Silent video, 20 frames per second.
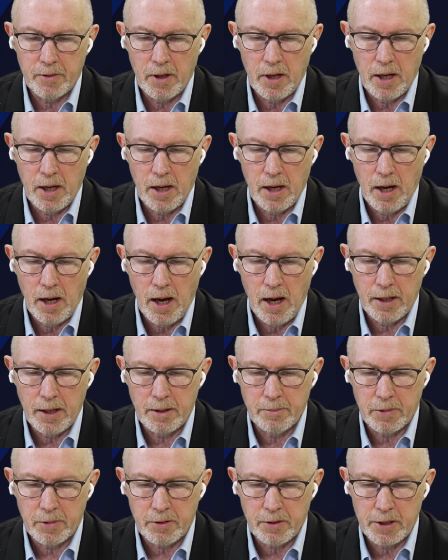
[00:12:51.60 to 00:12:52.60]
high
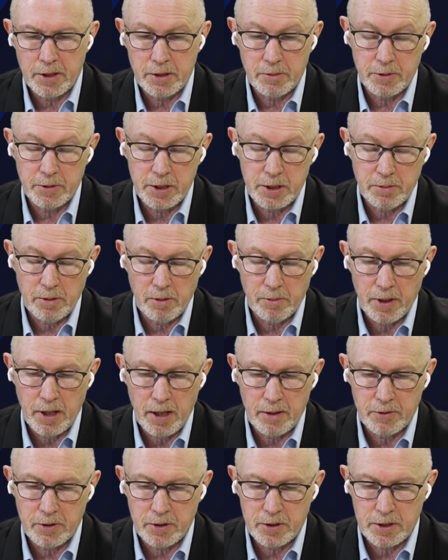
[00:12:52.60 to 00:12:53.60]
immigration, which is what we
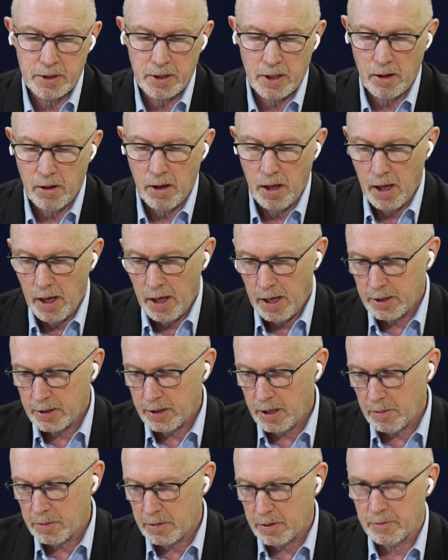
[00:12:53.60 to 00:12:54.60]
have just now, in
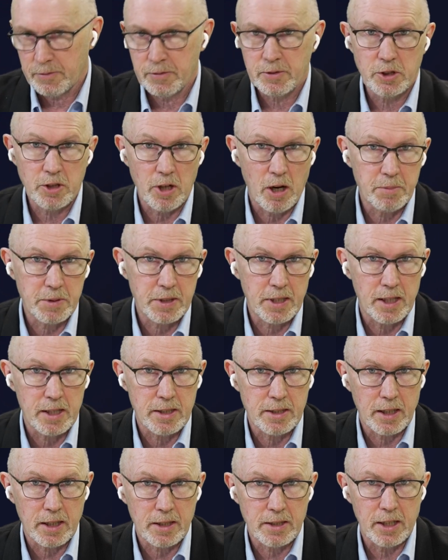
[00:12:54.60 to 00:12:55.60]
terms of job
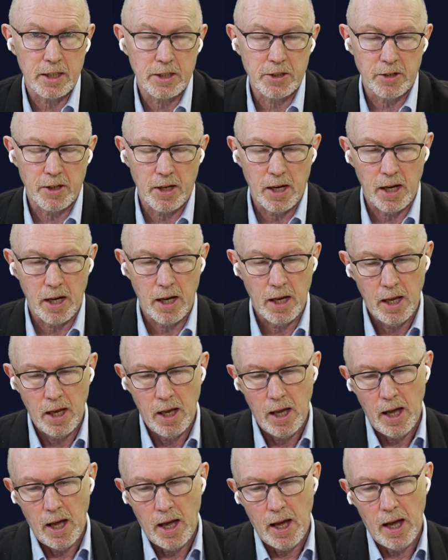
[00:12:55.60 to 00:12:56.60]
skills, etc.,
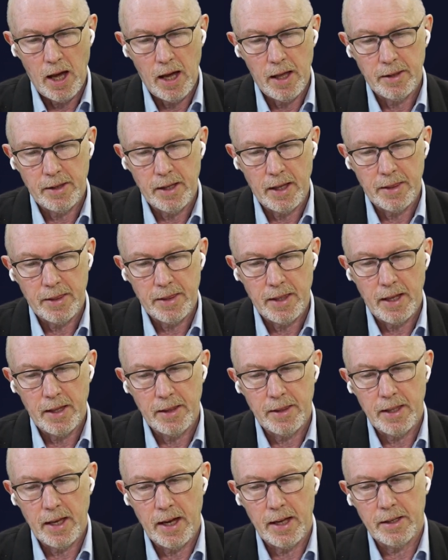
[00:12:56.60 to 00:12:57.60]

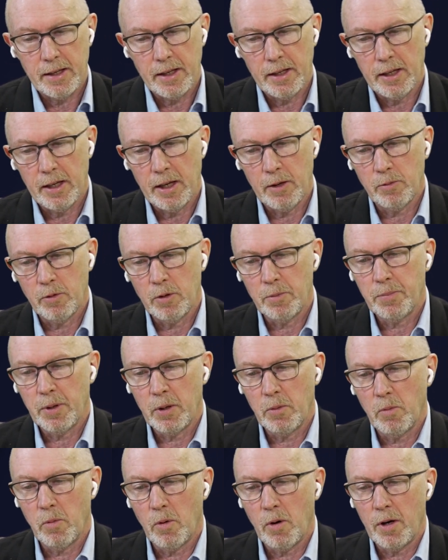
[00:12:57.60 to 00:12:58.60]
that it would be
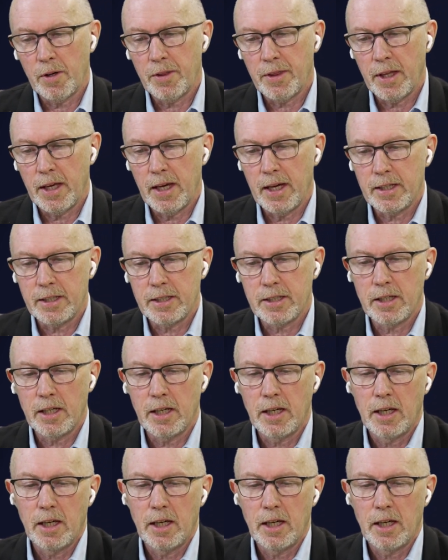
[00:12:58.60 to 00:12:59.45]
worth it